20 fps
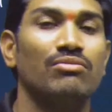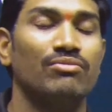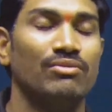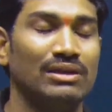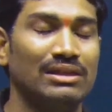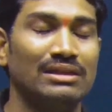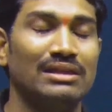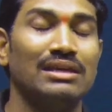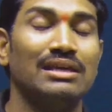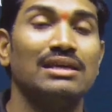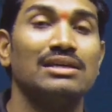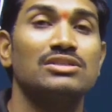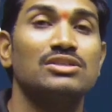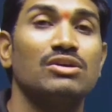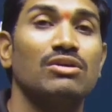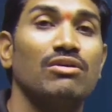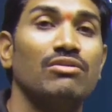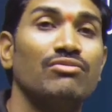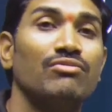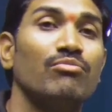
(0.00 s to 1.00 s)

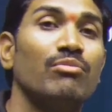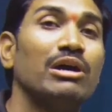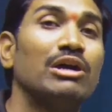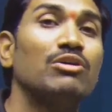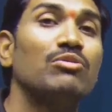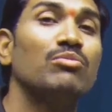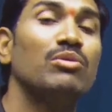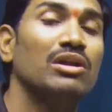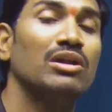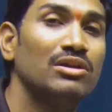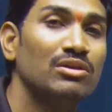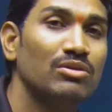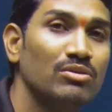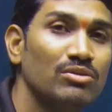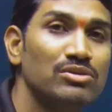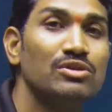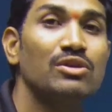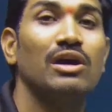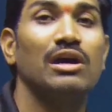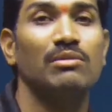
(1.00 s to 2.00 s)

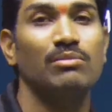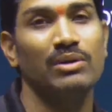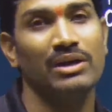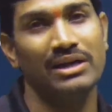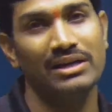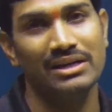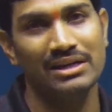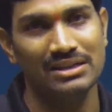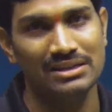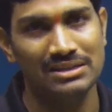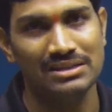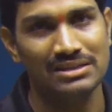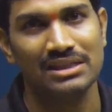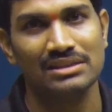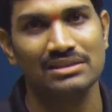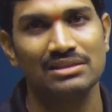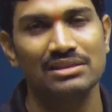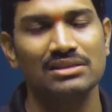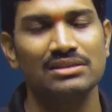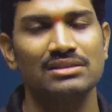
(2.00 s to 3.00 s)
biomolecules, carbohydrate
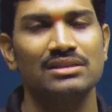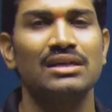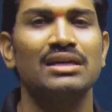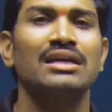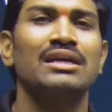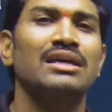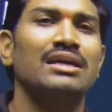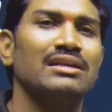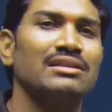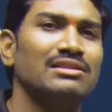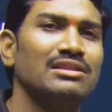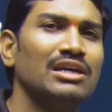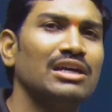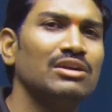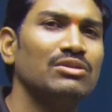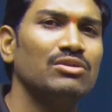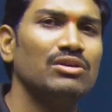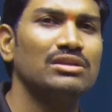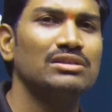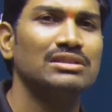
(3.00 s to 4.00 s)
structures, there
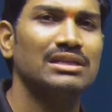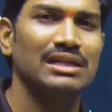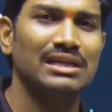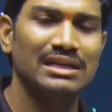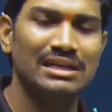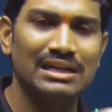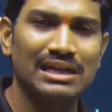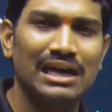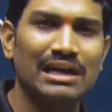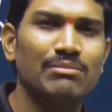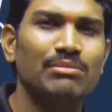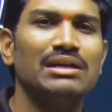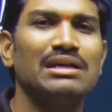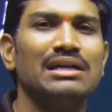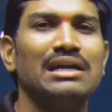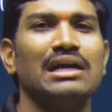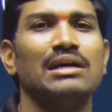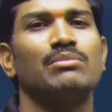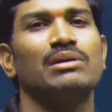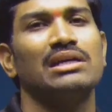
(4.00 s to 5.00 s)
you are studying
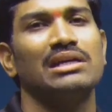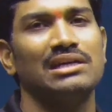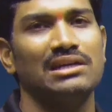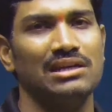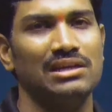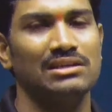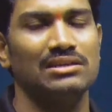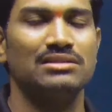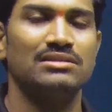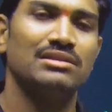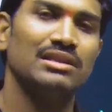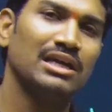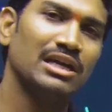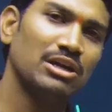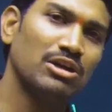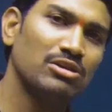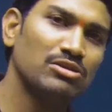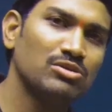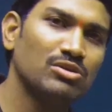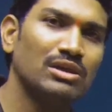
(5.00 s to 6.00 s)
carbon-carbon linkages. They are
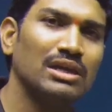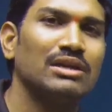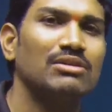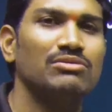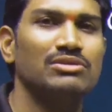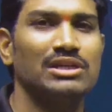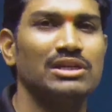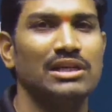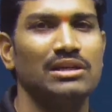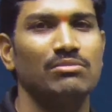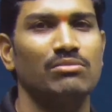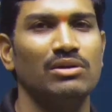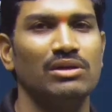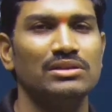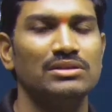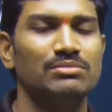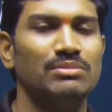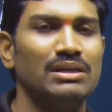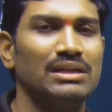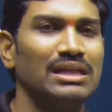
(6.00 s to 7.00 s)
also glycosidic bonds,
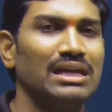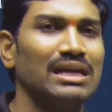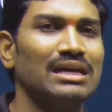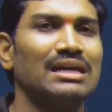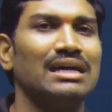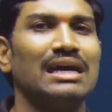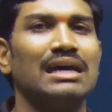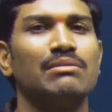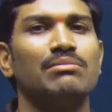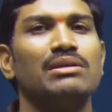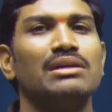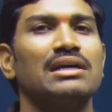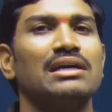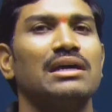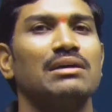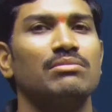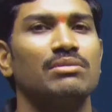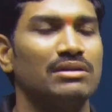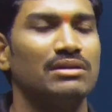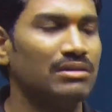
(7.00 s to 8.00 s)
but they are
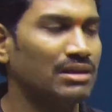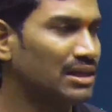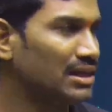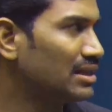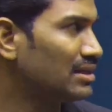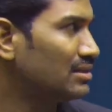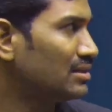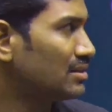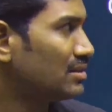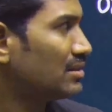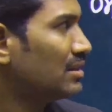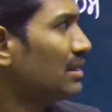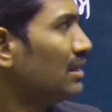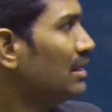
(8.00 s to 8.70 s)
carbon-carbon linkages.